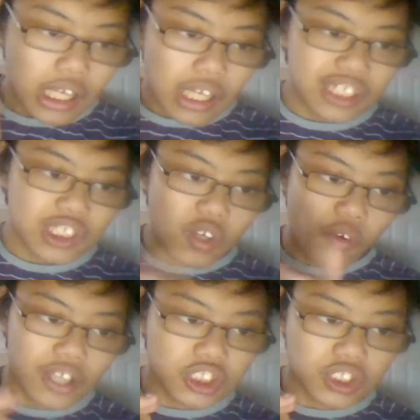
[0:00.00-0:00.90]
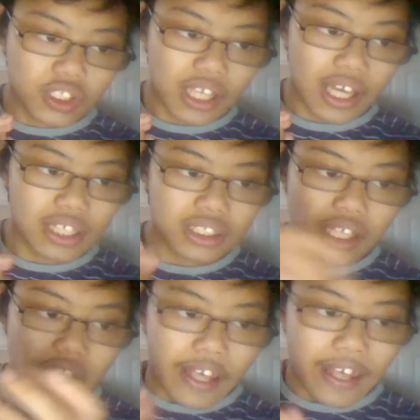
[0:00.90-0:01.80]
His question is,
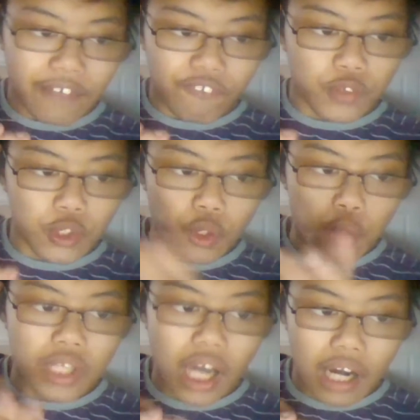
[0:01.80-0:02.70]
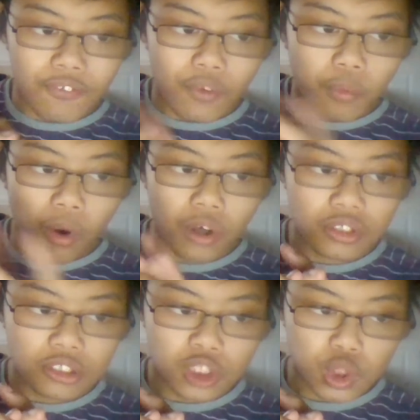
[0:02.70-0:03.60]
if you could have
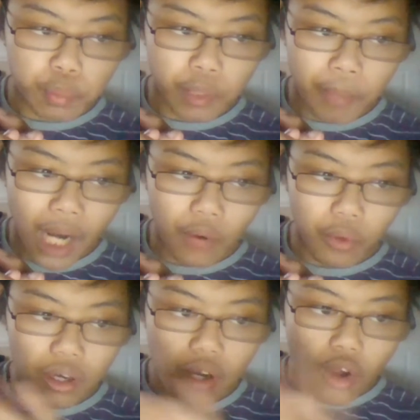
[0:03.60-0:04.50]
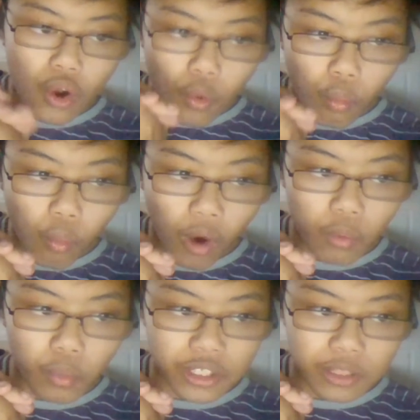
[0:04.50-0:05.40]
one superpower,
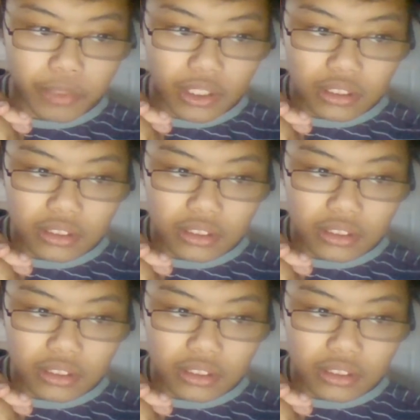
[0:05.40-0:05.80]
what would it be?